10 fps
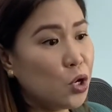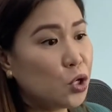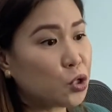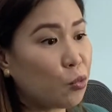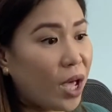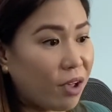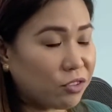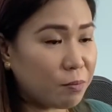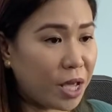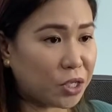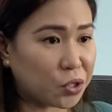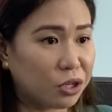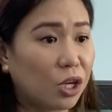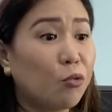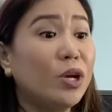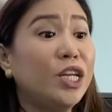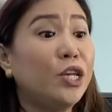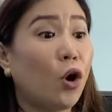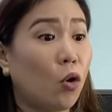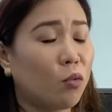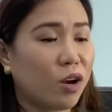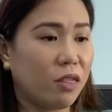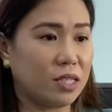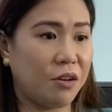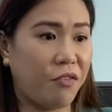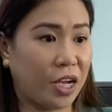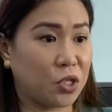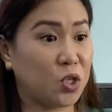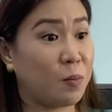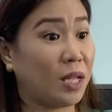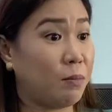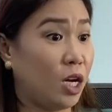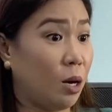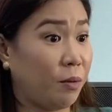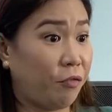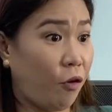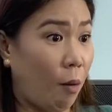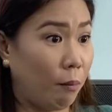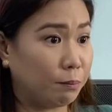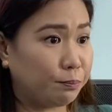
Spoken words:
So we have to make sure that we know where these infections might be coming from.